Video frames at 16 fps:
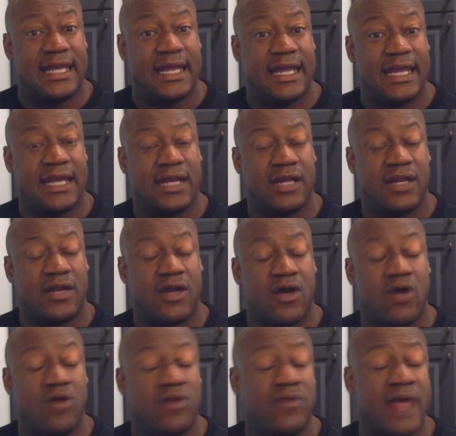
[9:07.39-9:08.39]
And the
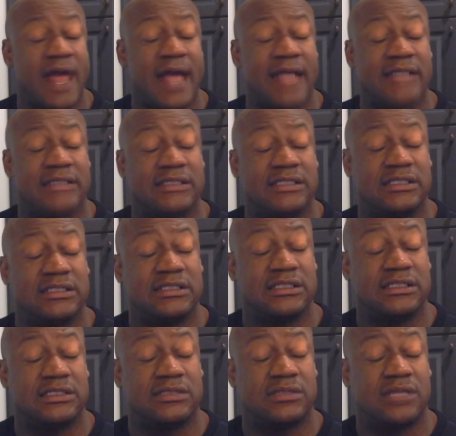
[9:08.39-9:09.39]
only way I can see that
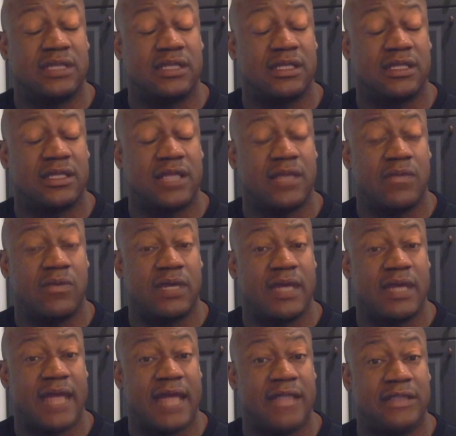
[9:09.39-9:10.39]
that they will
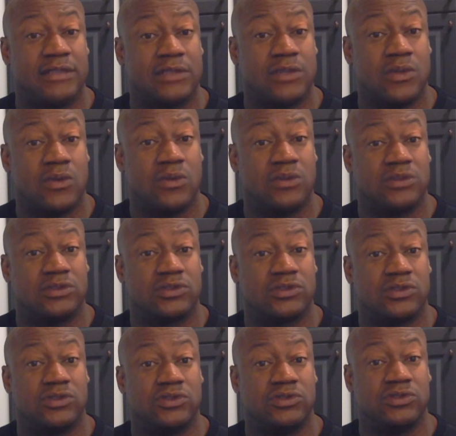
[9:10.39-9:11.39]
get out of this hole is that
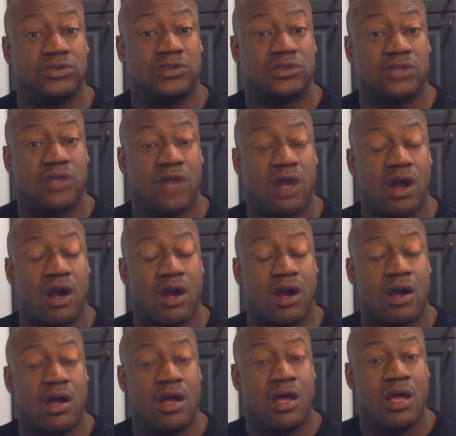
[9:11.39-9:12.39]
those units
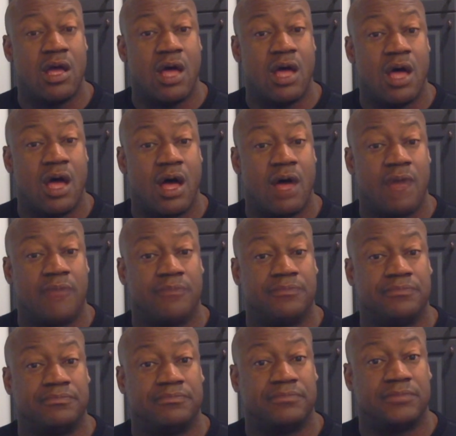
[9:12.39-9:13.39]
are,
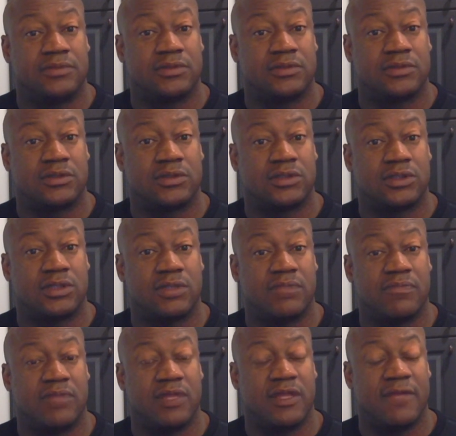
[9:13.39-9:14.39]

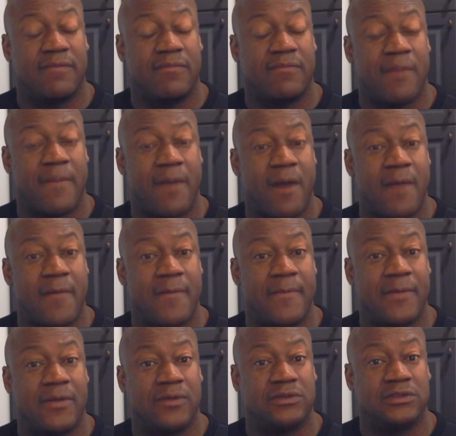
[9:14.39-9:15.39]
the apartment
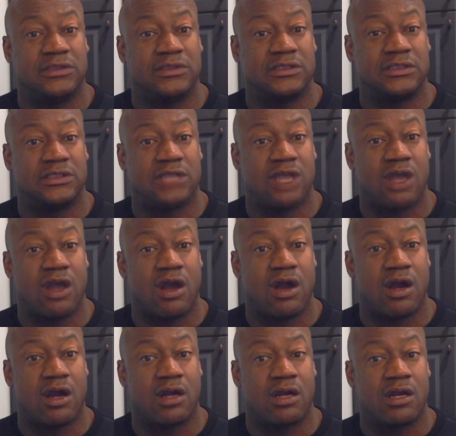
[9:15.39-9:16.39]
buildings
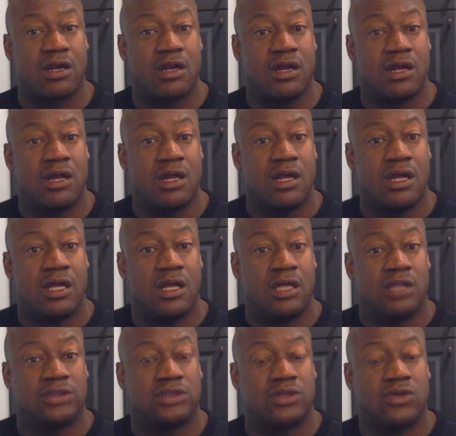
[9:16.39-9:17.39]
are
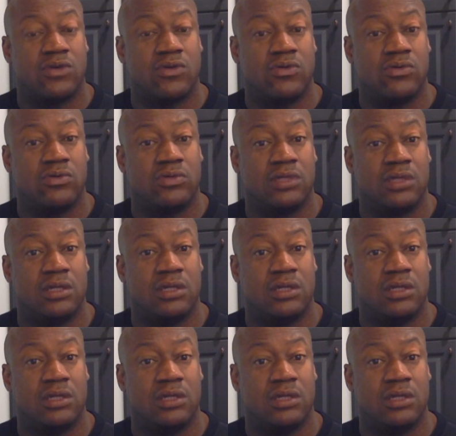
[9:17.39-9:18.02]
sold